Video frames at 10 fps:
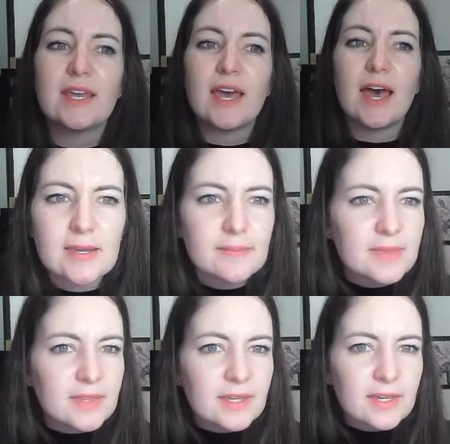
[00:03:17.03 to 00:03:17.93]
Same
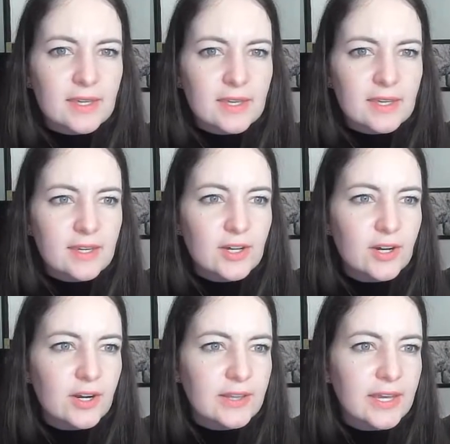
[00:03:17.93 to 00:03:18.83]
thing
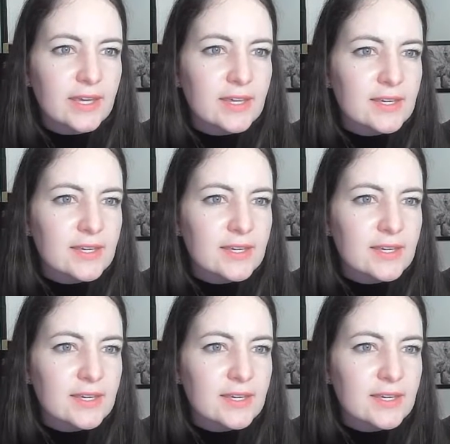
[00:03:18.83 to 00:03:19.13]
here, like